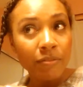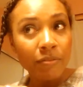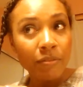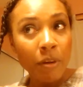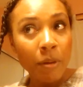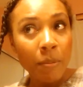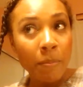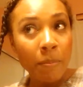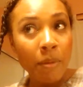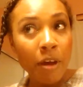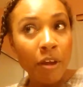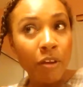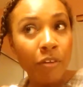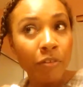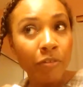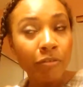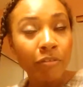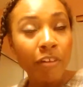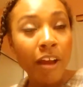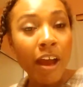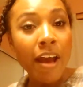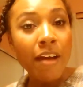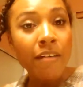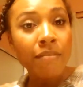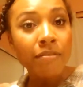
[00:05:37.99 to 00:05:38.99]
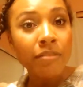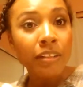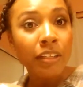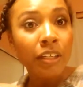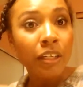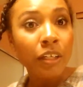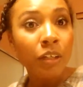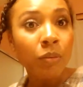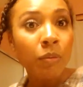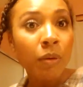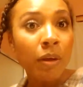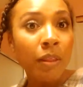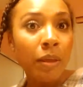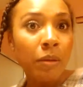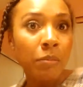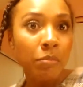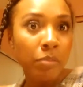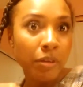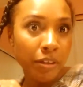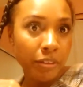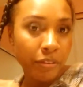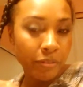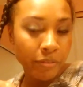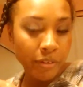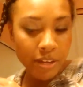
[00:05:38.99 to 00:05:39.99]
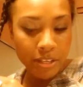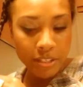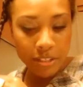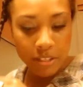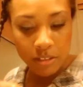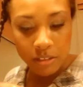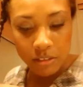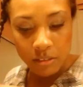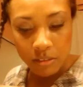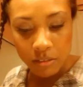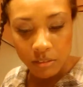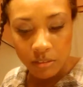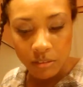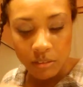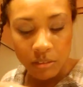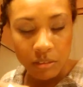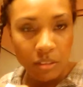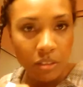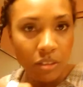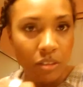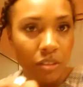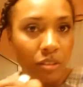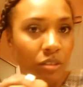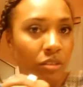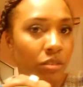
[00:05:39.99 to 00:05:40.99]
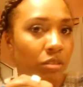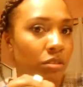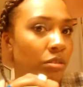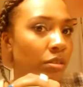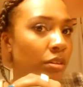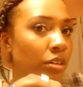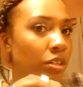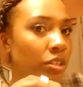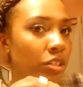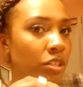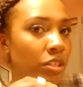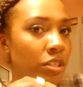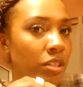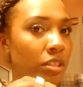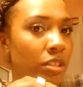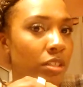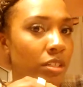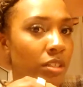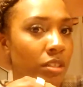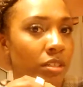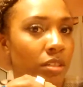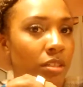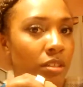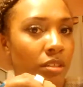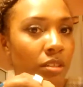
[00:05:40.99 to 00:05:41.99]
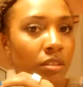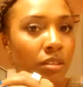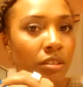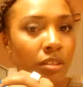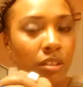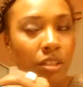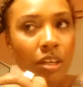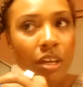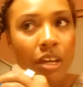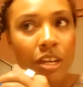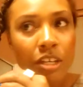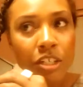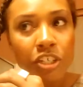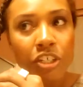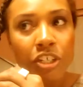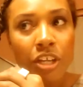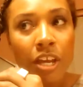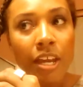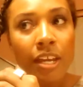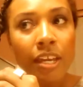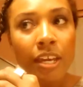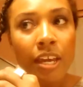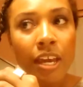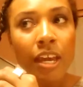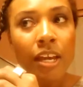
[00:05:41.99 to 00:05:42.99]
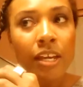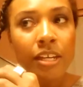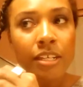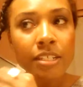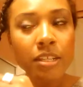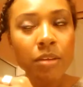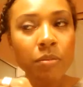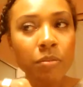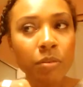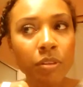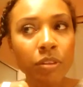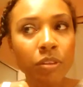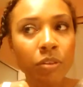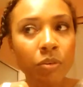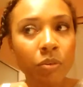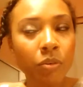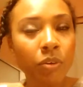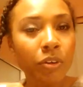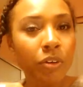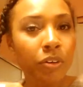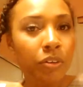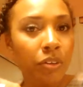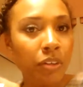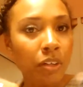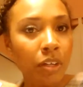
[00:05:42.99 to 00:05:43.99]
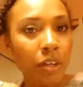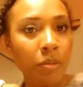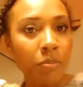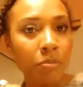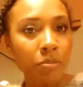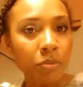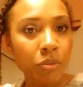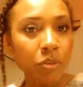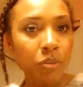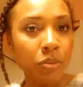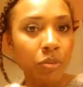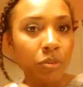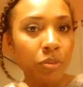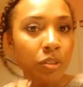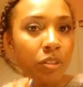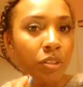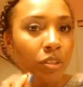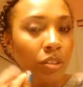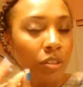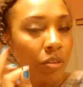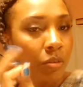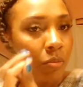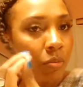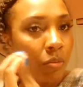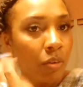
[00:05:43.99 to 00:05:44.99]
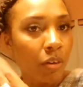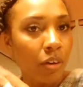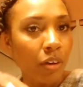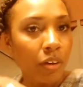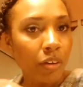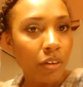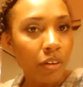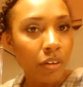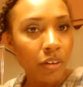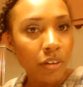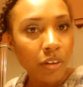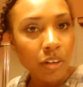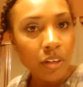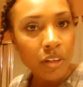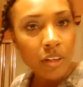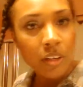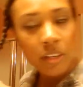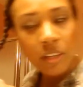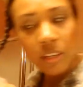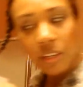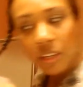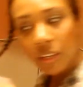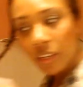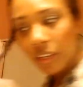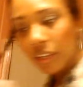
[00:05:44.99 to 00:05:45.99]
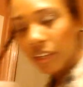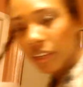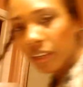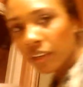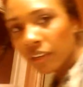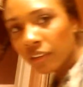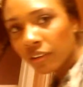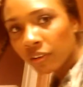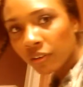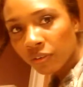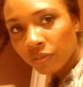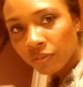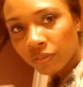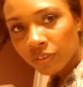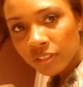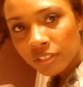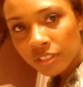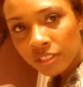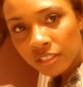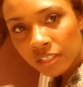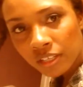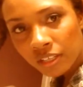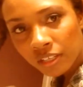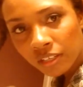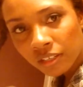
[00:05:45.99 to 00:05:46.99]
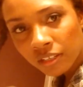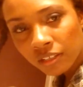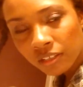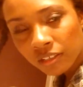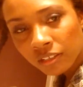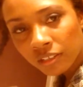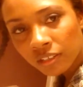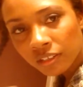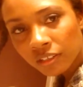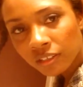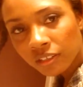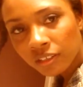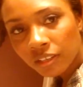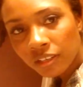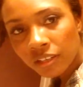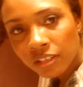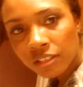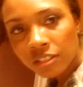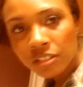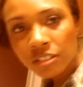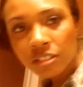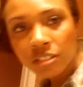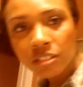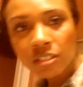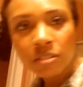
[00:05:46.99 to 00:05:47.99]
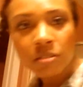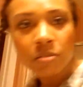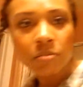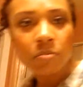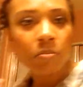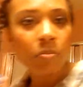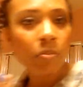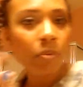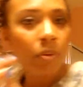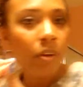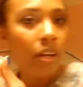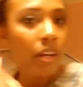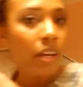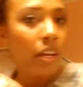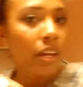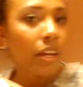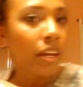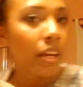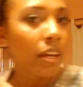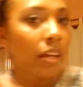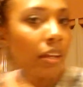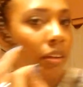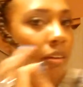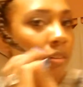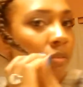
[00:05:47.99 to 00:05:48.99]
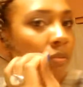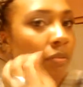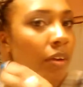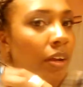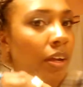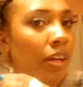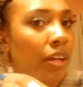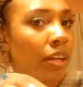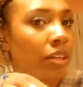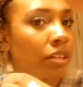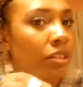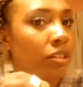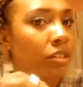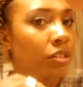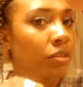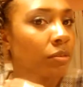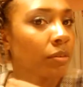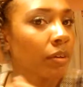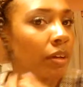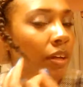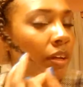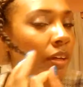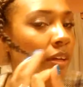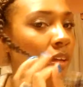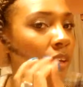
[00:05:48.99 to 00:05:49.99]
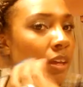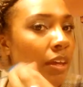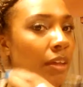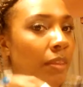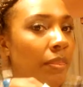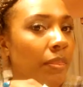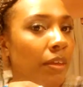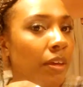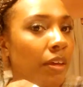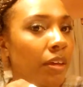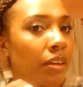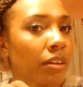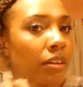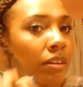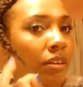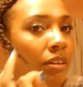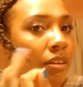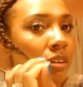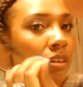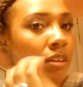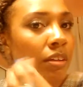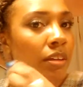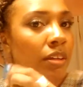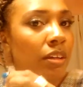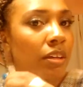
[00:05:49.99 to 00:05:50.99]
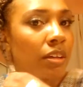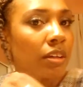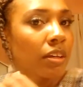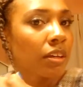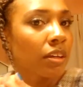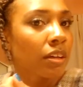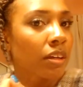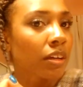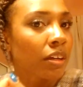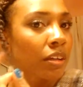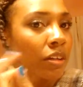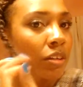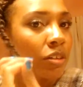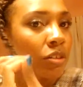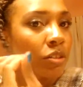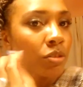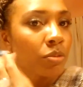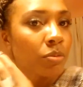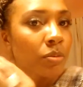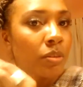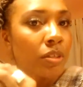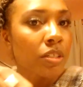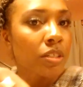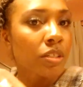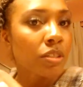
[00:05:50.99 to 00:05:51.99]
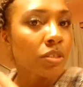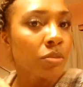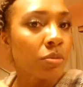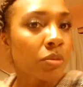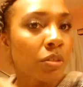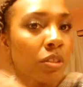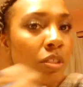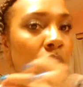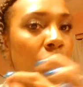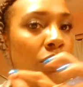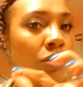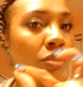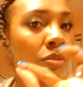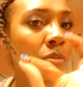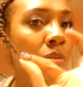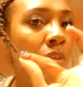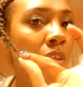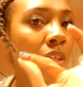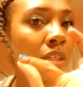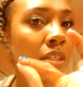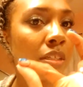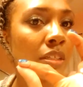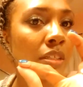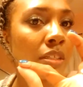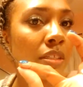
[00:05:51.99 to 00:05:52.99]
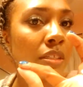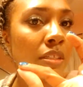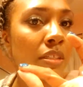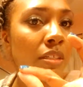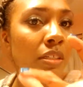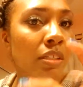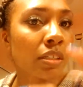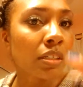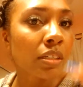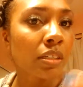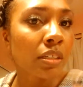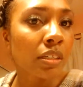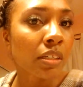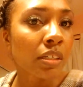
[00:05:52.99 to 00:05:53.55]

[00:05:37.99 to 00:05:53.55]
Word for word: from unraveling while I braid the rest. So I just, I shake it because I want the oil to come through into the water and over the sink. I just spray it right into it and then kind of twist, twist, twist.